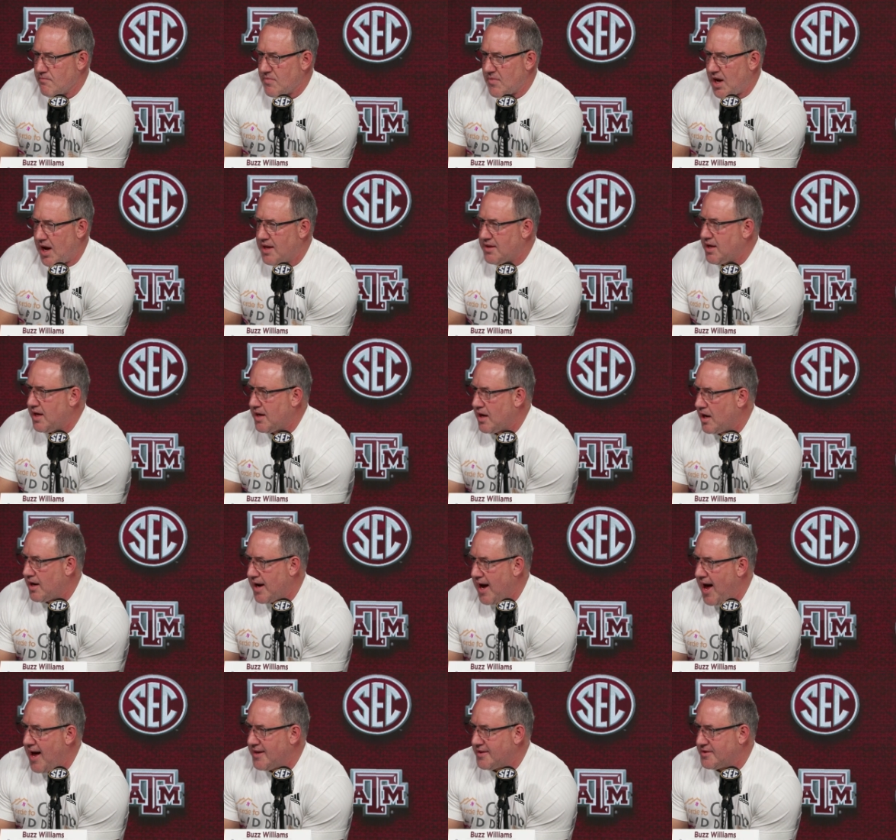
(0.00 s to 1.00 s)
I think our
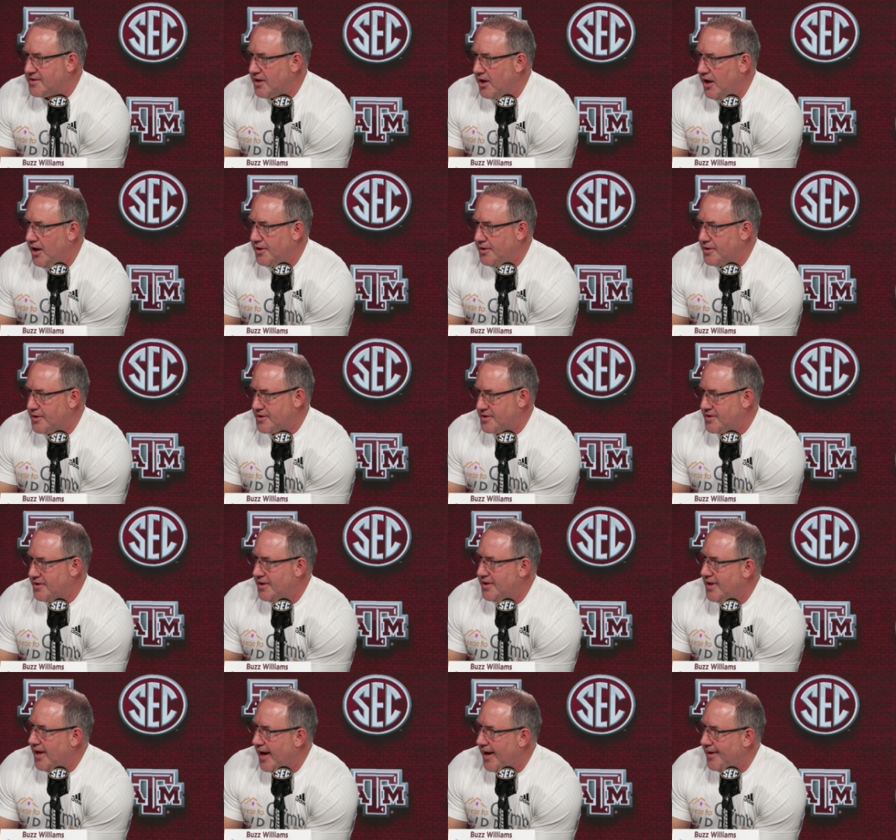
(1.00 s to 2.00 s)
guys
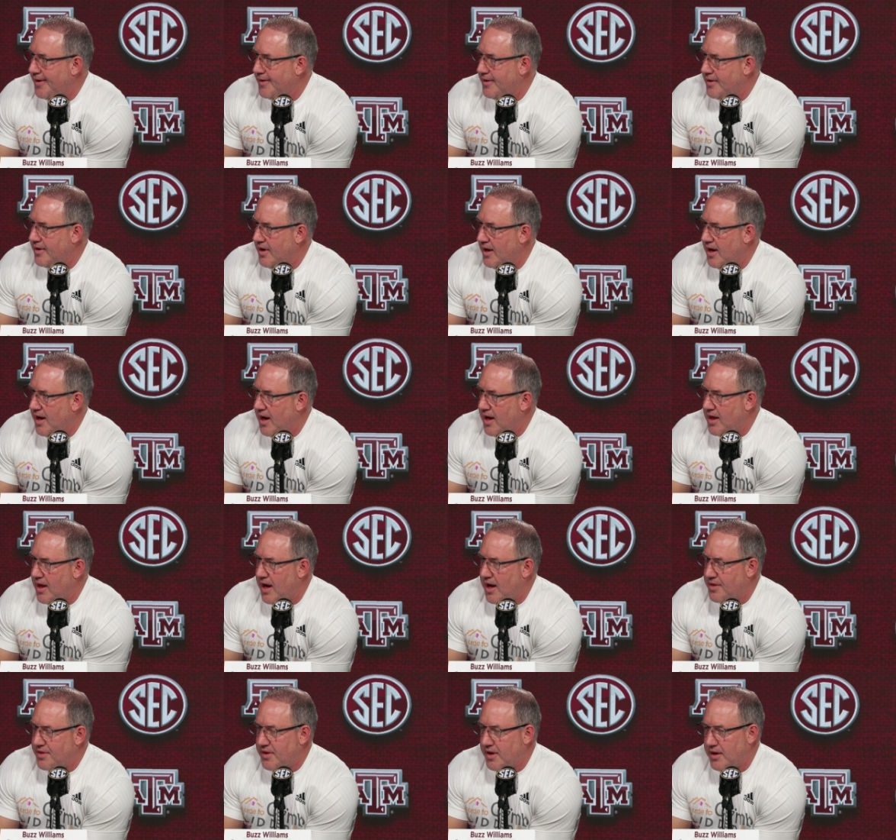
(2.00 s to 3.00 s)
understood that.
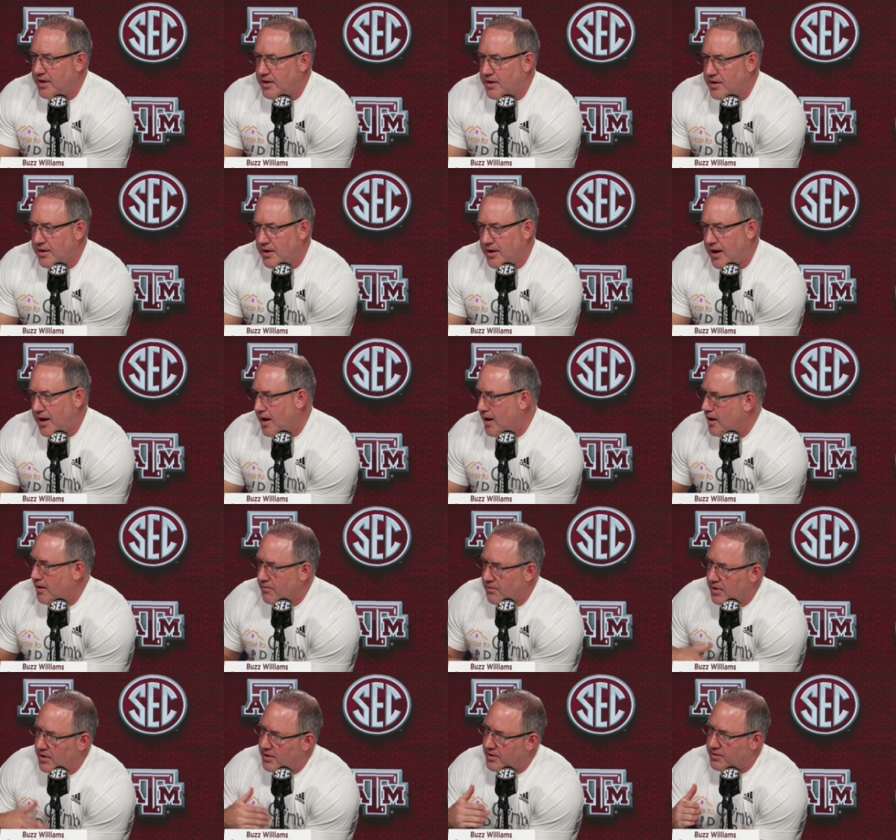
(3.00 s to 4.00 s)
I think
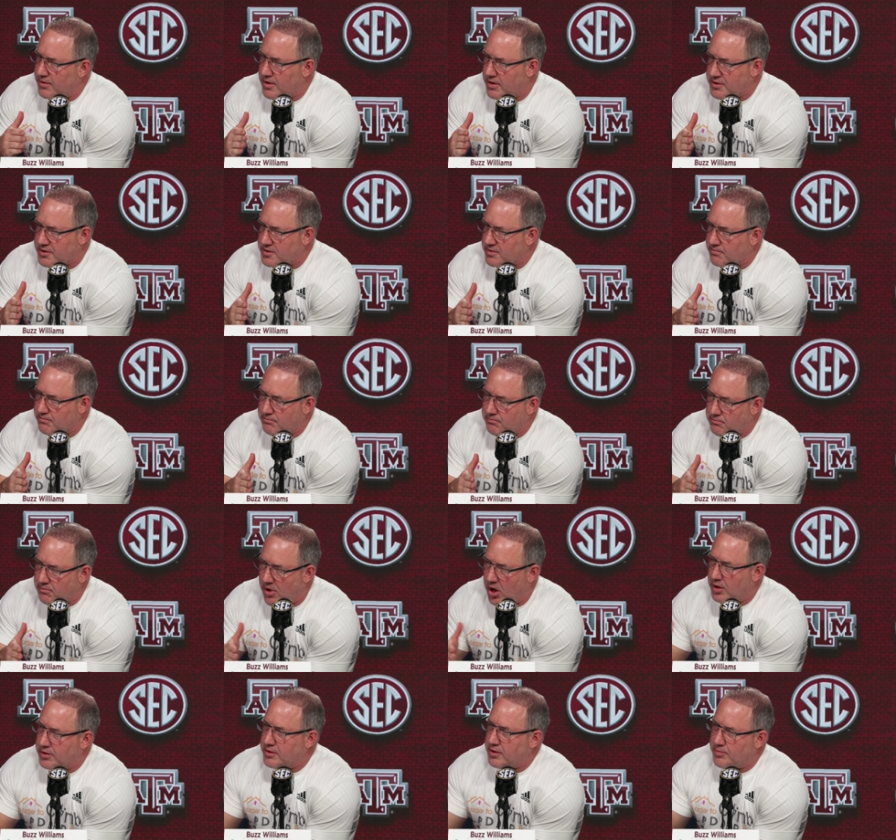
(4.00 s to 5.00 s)
there's
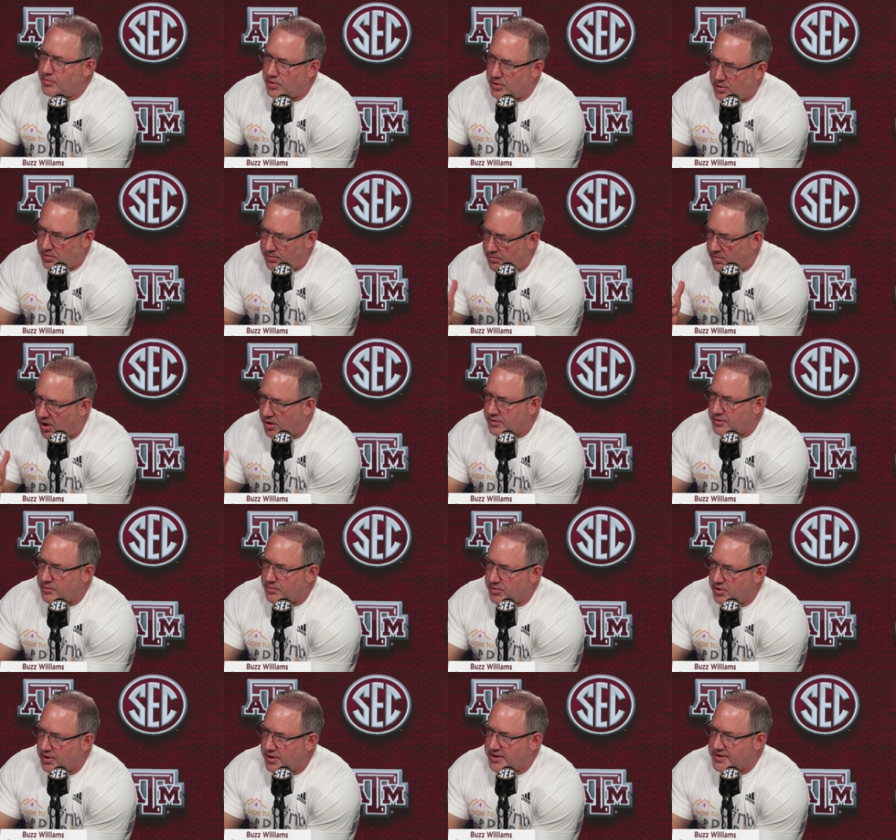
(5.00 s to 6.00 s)

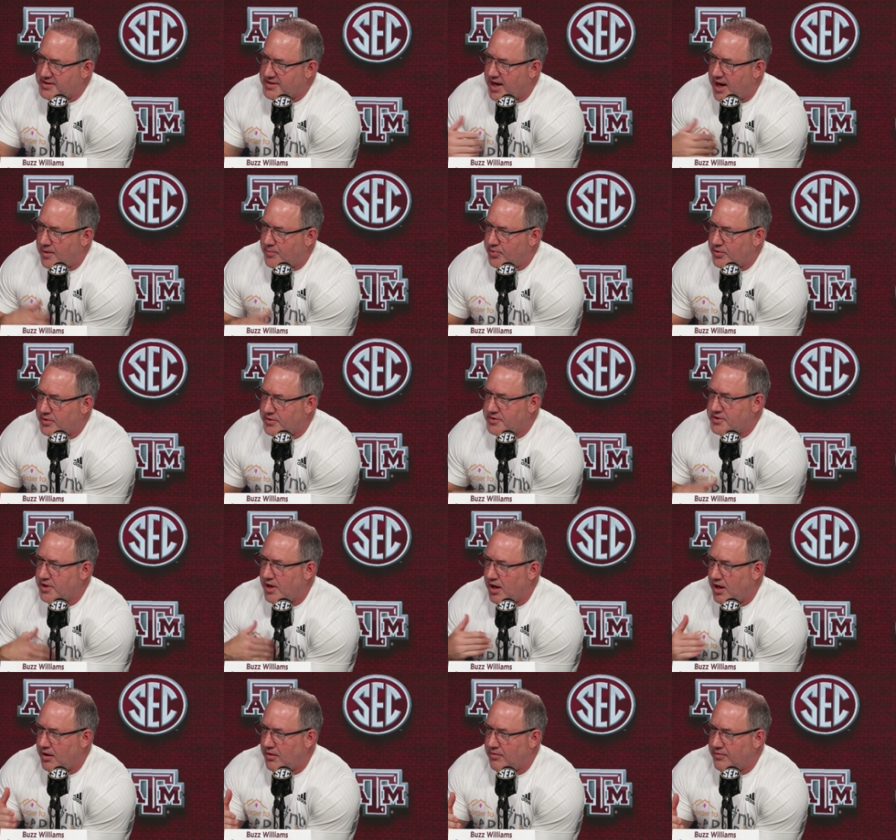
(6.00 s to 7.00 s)
multiple examples
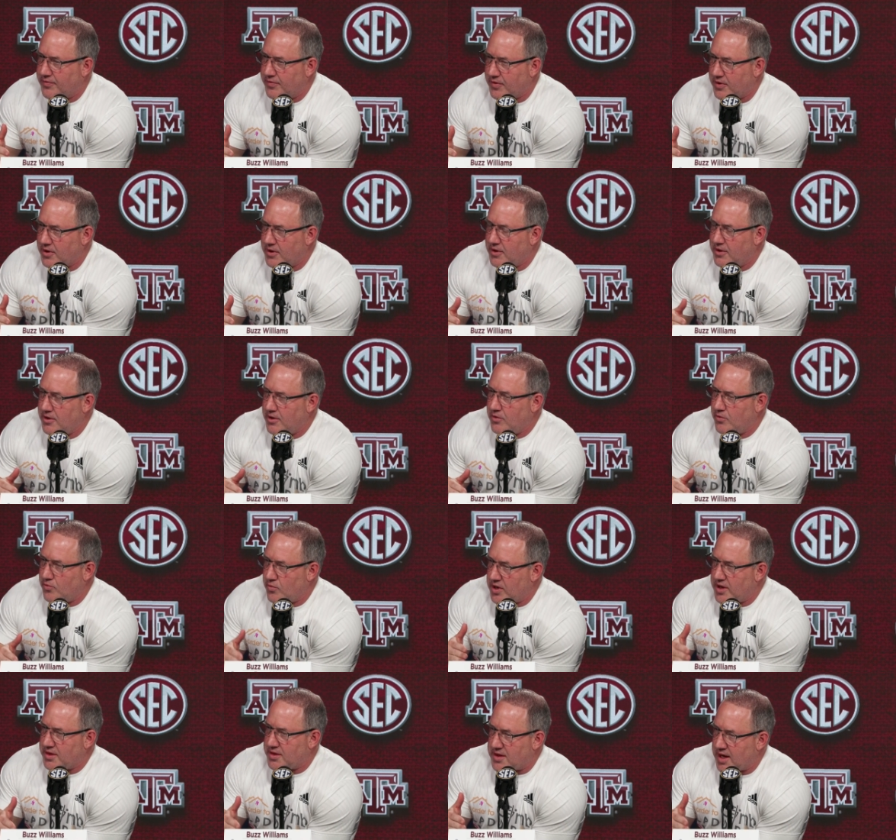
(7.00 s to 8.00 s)
of
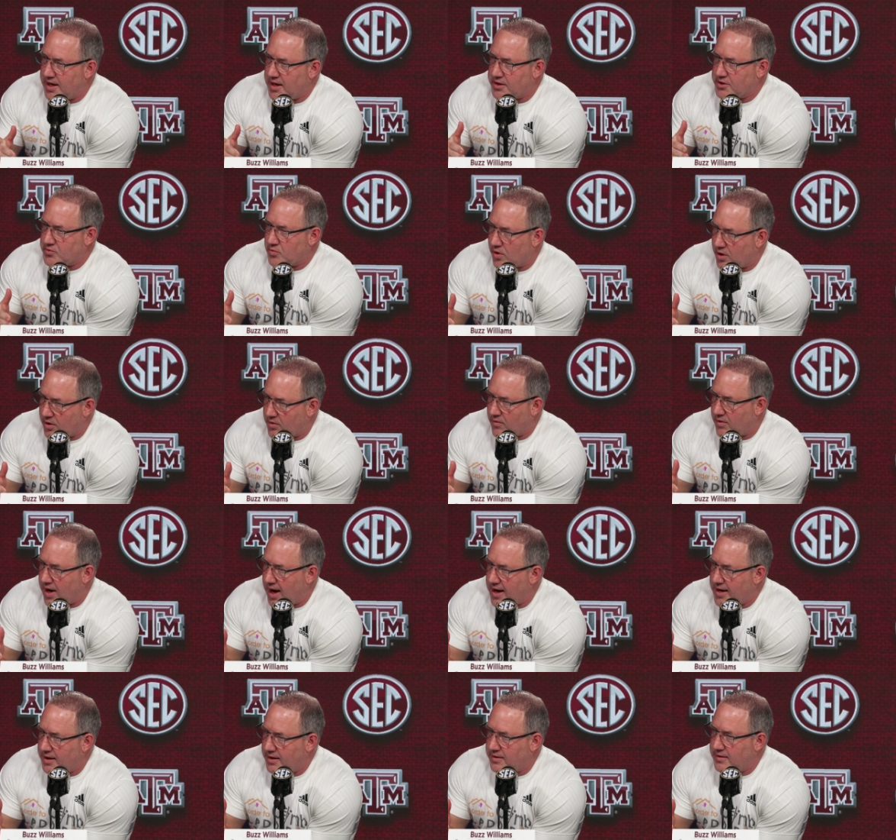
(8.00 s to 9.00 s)
when things weren't
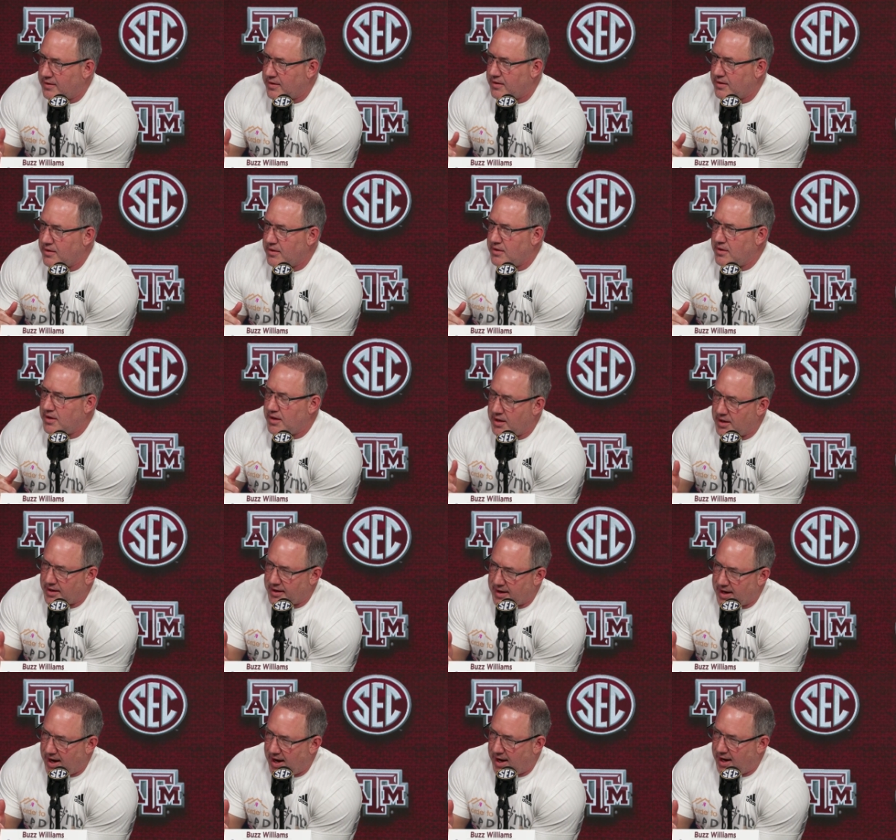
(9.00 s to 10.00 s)
right in a
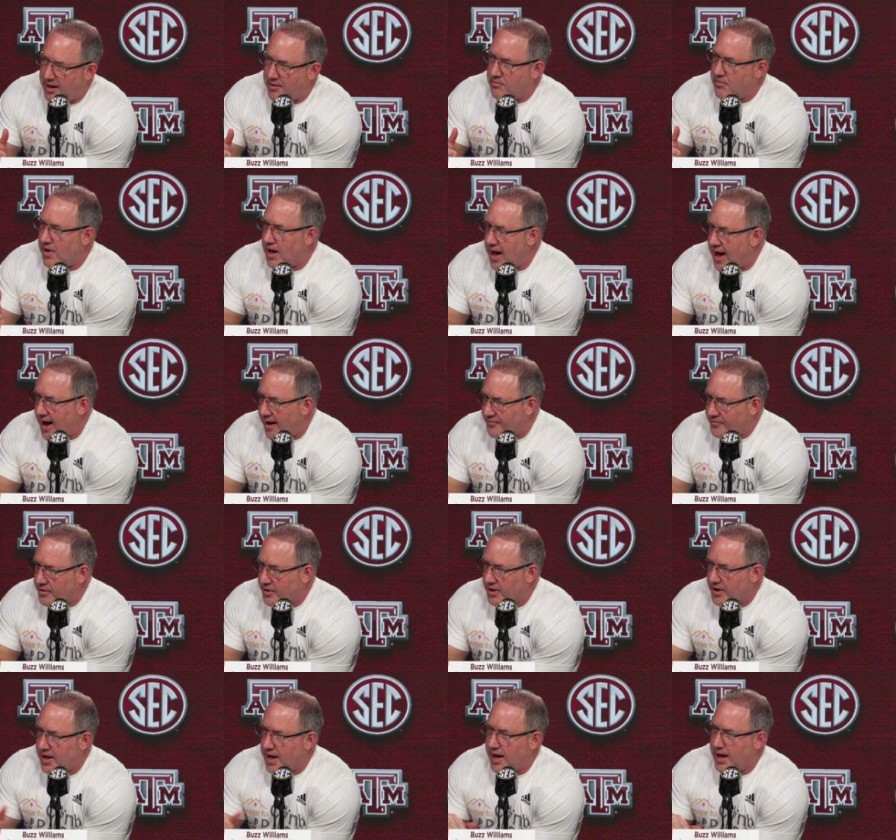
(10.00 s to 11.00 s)
game,
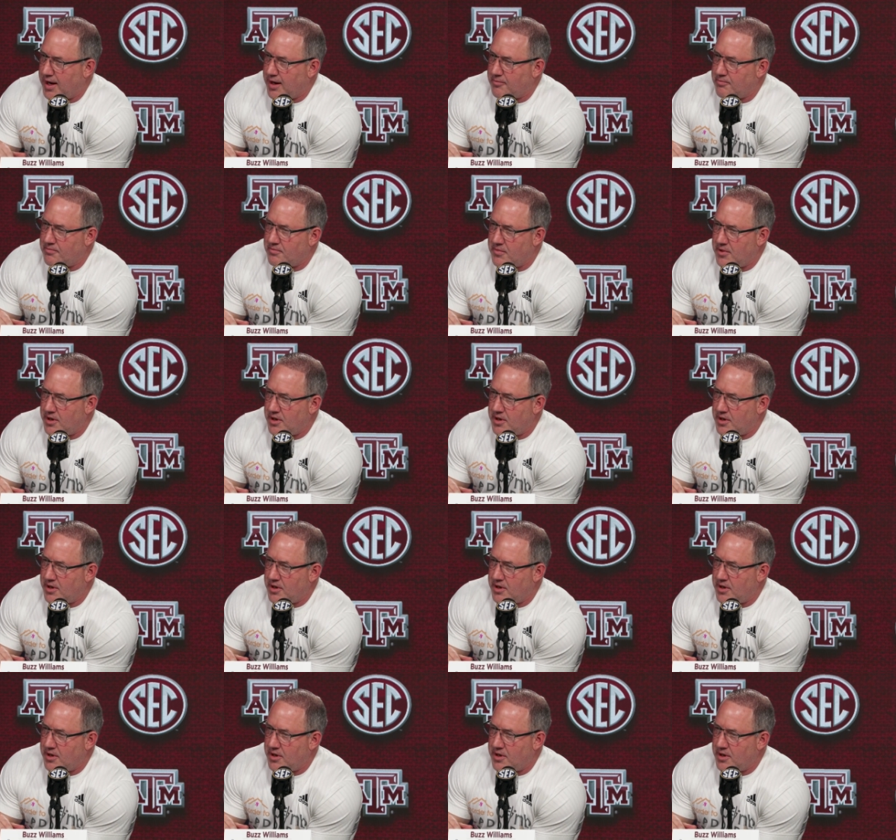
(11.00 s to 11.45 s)
after a game,